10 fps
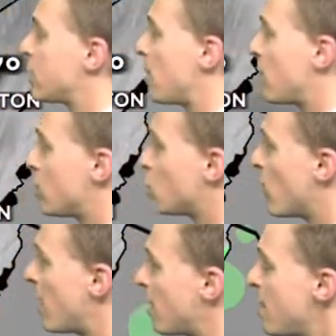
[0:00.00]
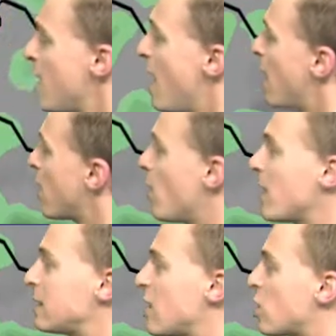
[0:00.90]
with some of this rain. And
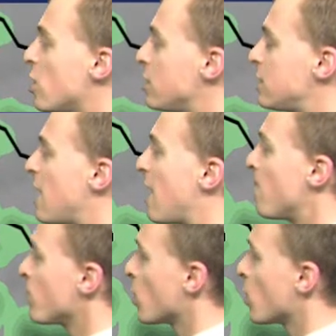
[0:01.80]
going into Thursday,